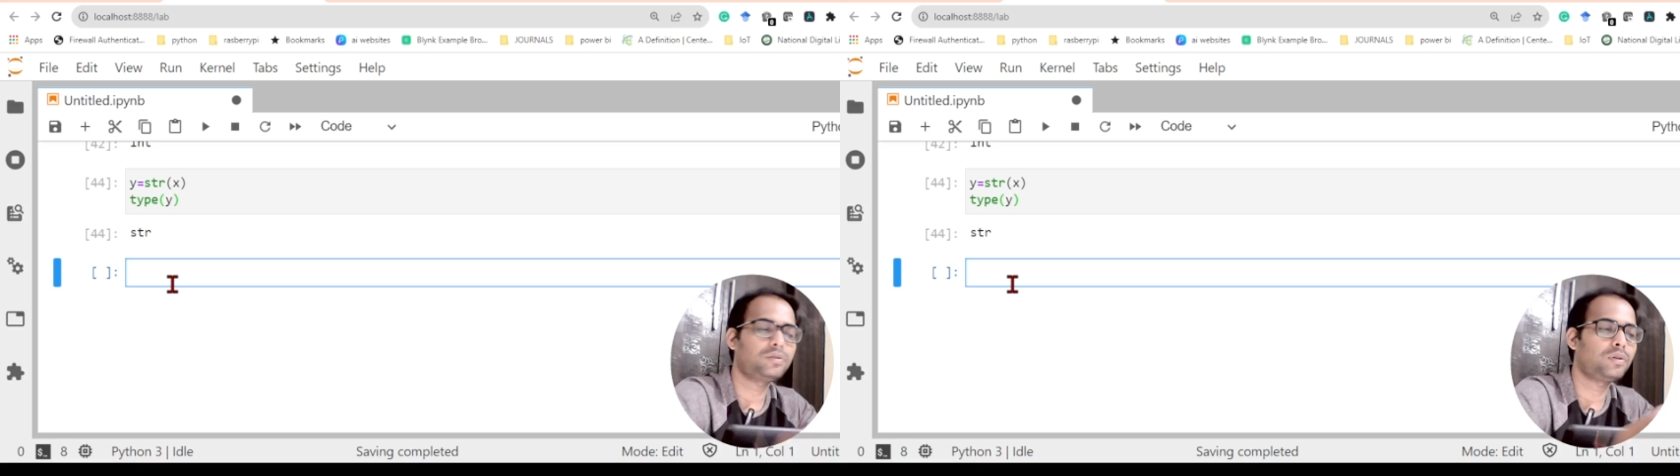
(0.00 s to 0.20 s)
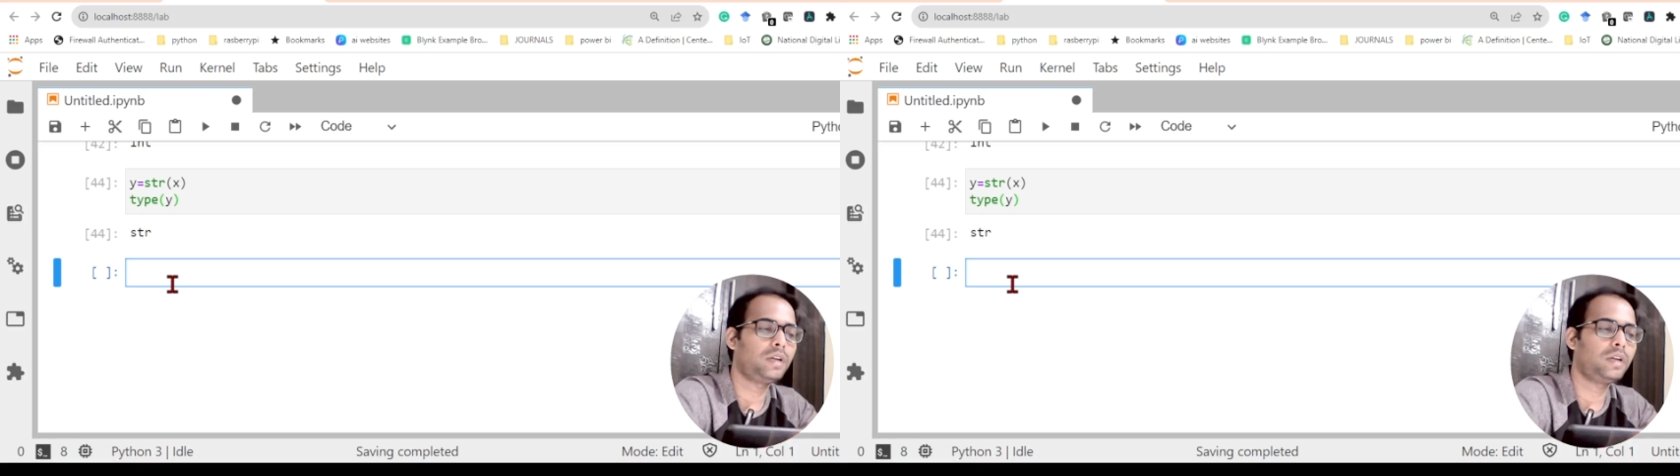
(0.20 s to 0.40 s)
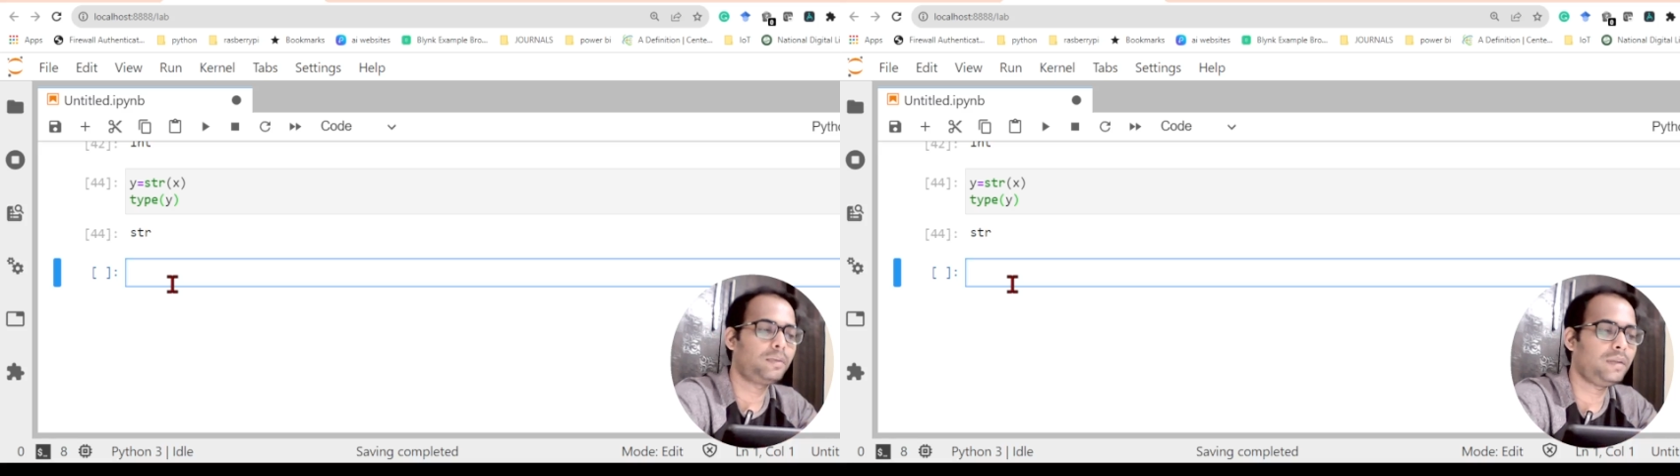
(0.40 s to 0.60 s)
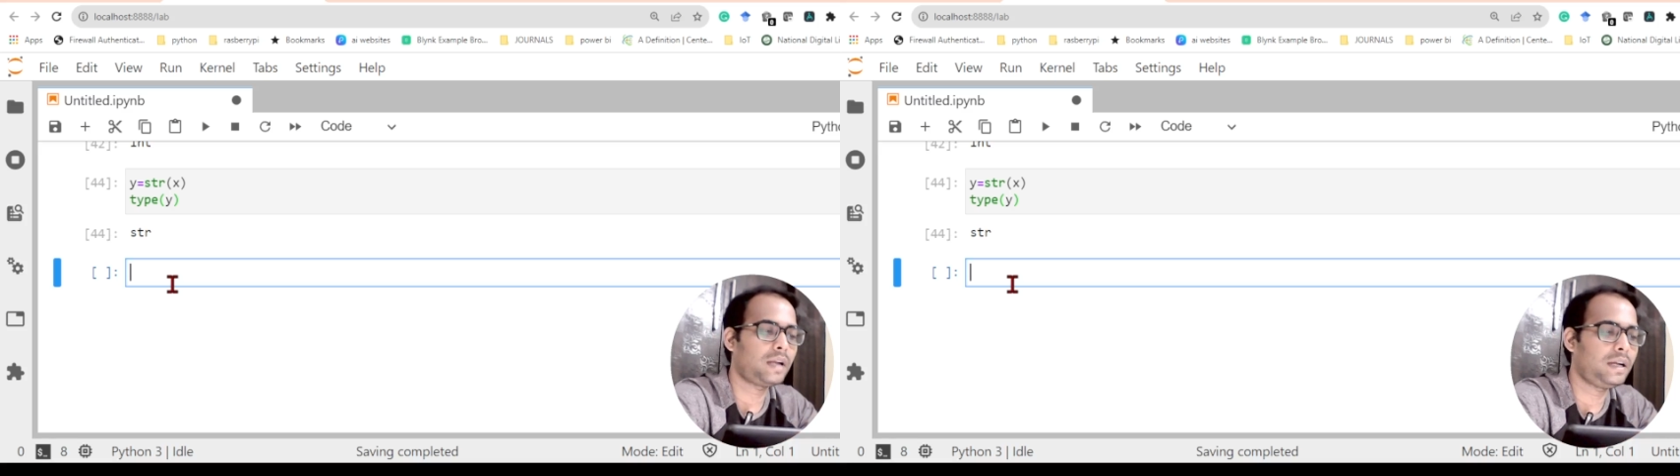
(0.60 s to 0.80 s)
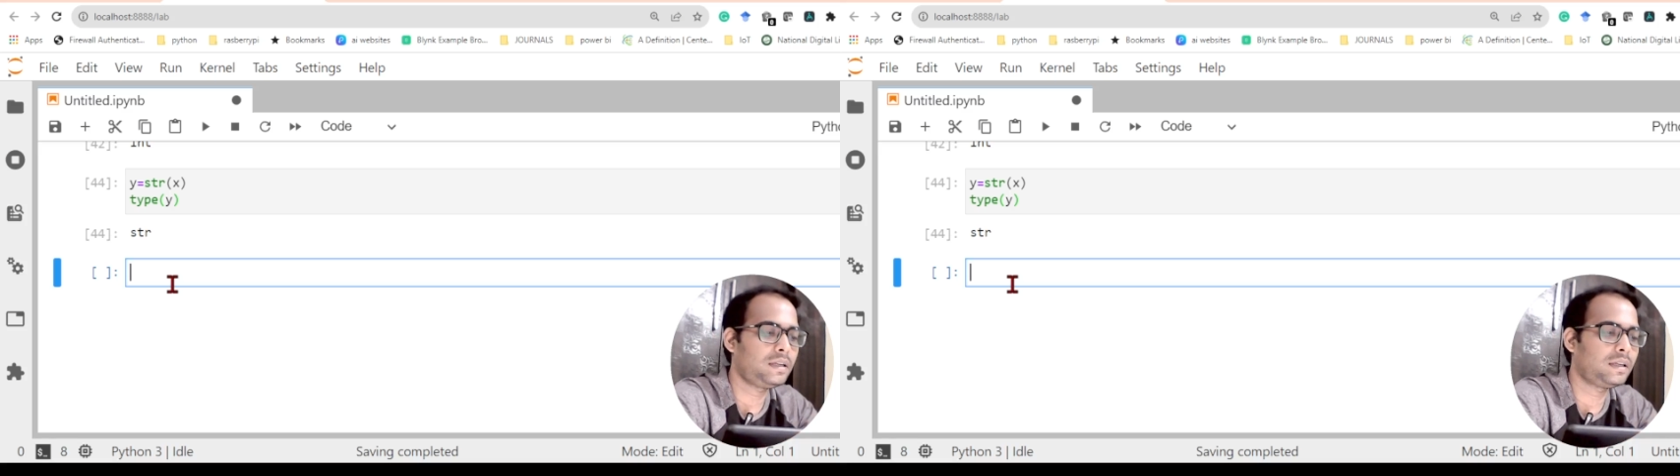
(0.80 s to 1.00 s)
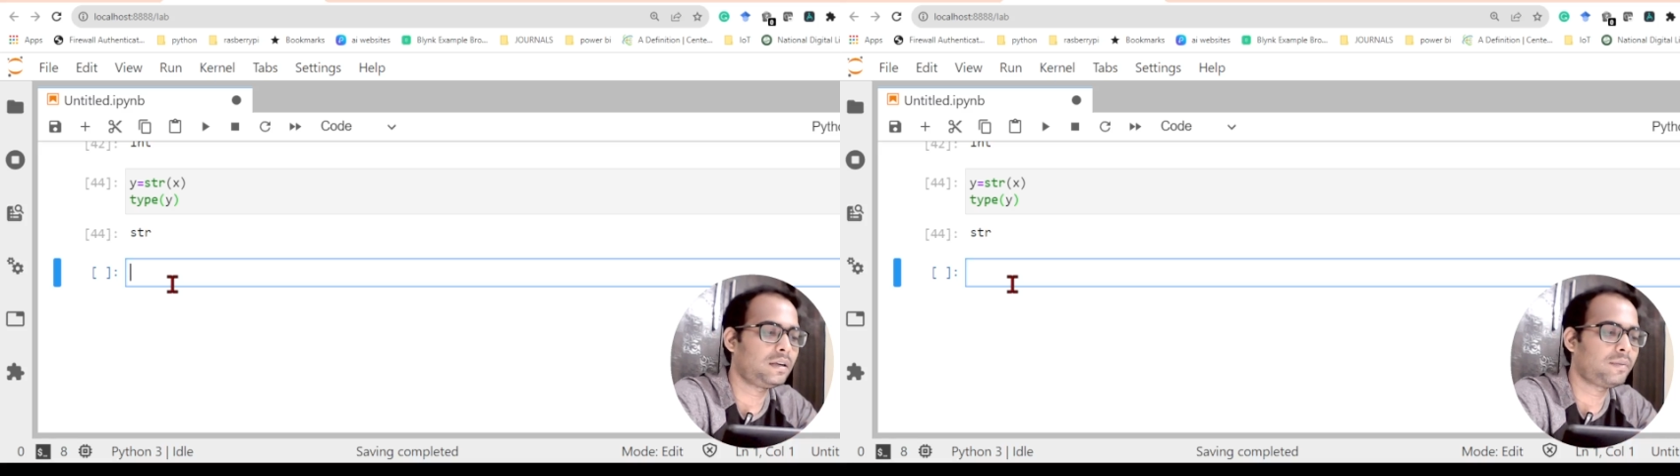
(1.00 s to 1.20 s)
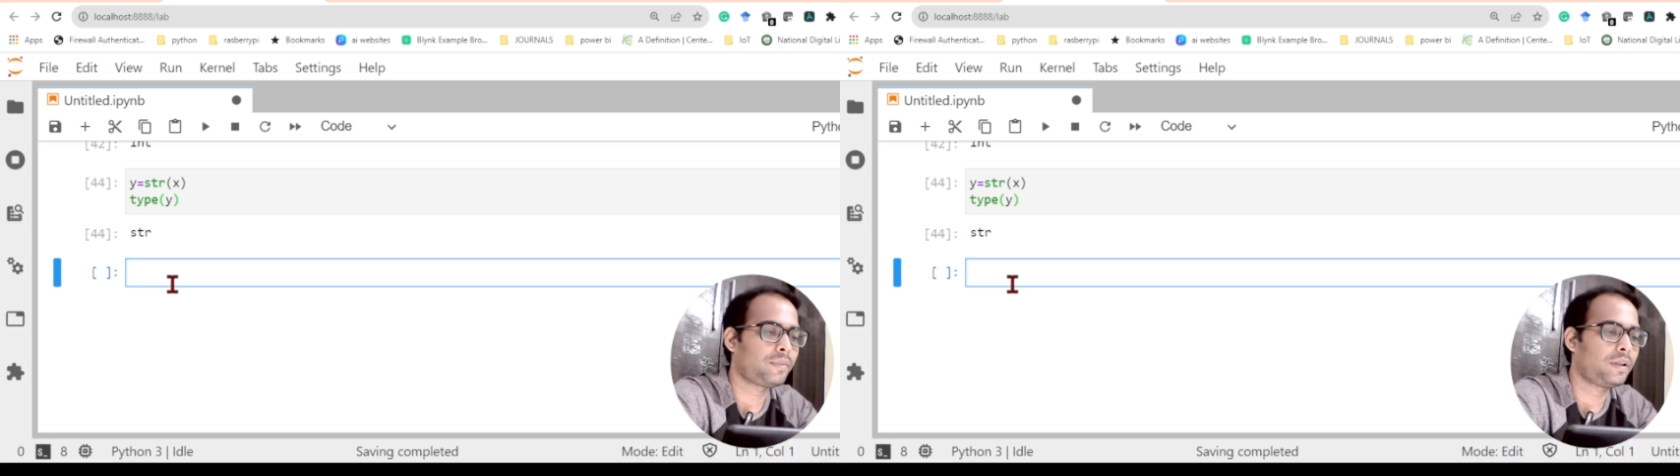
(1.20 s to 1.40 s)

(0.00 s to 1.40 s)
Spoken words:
So let me write here.